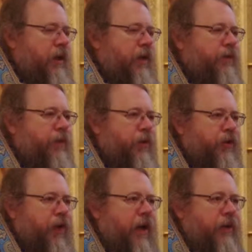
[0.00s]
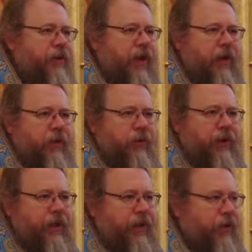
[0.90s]
he foreshadowed not
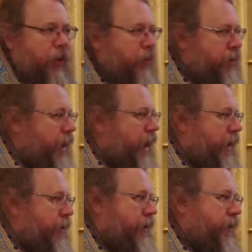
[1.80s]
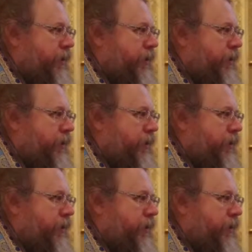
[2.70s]
only his own death,